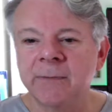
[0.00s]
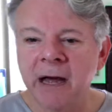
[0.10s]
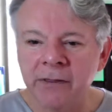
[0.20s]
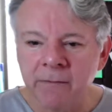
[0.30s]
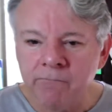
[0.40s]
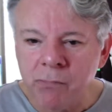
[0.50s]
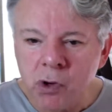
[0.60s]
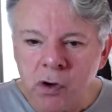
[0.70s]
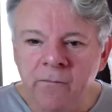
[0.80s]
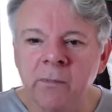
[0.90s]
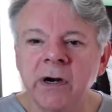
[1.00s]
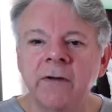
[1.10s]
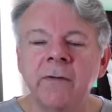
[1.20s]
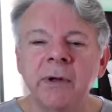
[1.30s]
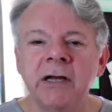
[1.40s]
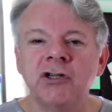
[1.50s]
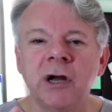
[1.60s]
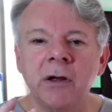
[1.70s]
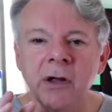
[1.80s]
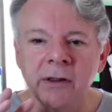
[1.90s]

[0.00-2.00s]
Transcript: about the movement of the picture,